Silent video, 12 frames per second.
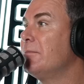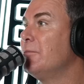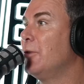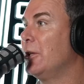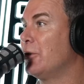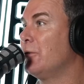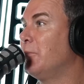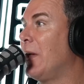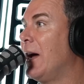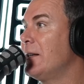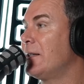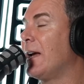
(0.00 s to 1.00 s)
really good
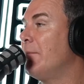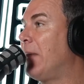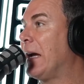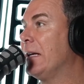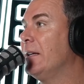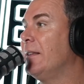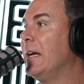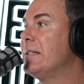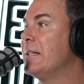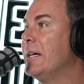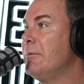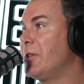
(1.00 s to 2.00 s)
players to come back into their
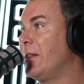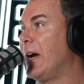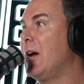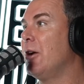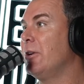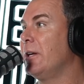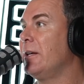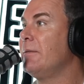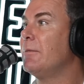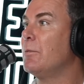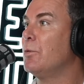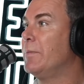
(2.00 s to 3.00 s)
team, so they only
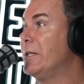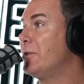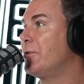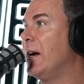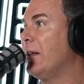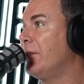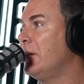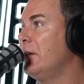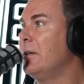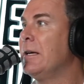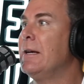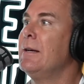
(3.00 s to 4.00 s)
will be
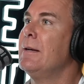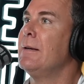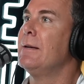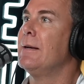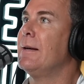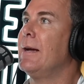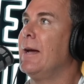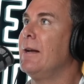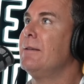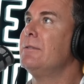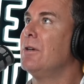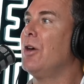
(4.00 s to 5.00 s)
strengthened.
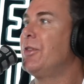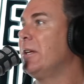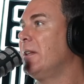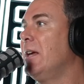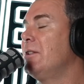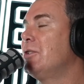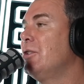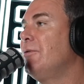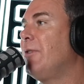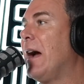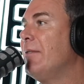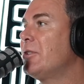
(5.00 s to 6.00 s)
And I think they're the 2
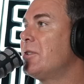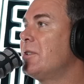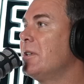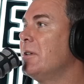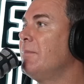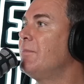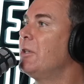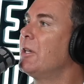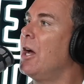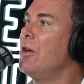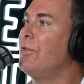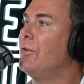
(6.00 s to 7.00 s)
favourites to
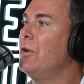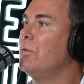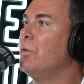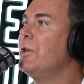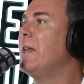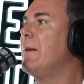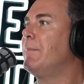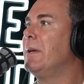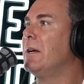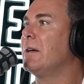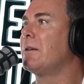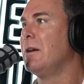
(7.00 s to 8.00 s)
go through. Wouldn't that be
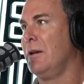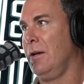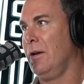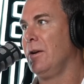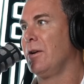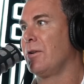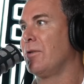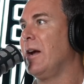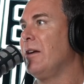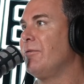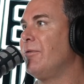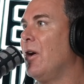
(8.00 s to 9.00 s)
a
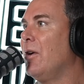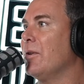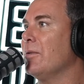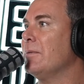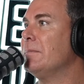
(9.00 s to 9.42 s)
grand final?